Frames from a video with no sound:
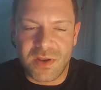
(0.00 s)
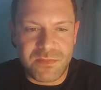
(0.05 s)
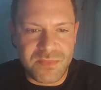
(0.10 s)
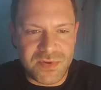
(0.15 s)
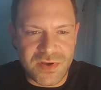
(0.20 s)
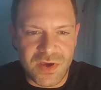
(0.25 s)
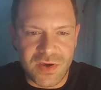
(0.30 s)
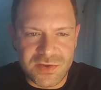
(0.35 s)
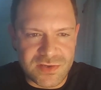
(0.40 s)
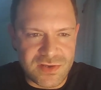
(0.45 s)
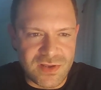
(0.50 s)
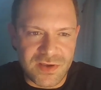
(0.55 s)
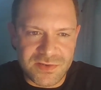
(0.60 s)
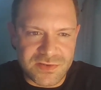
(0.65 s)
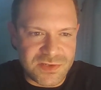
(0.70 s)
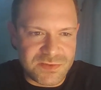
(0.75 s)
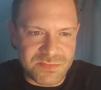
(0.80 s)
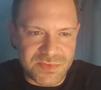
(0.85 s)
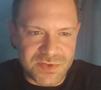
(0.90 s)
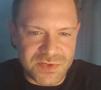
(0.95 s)
production aren't
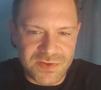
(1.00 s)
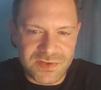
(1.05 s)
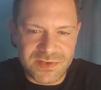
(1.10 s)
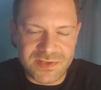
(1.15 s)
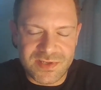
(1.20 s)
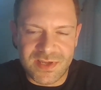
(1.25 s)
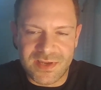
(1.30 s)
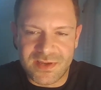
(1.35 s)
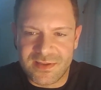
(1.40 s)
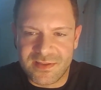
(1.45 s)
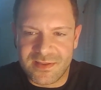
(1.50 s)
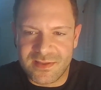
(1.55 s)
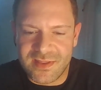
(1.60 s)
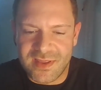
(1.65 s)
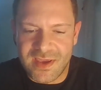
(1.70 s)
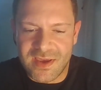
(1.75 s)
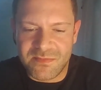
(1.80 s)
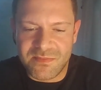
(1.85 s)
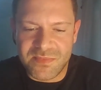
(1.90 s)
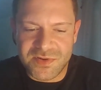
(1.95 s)
just producing,
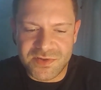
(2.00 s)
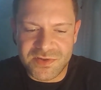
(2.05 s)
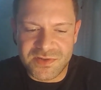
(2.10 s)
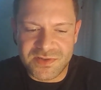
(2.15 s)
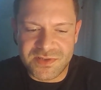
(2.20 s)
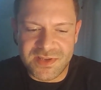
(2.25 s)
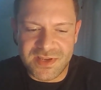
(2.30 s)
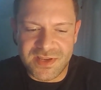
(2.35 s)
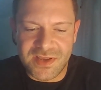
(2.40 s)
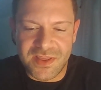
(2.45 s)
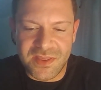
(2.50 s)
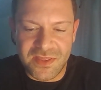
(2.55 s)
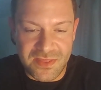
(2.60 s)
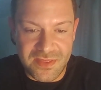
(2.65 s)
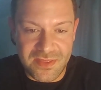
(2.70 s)
they're producing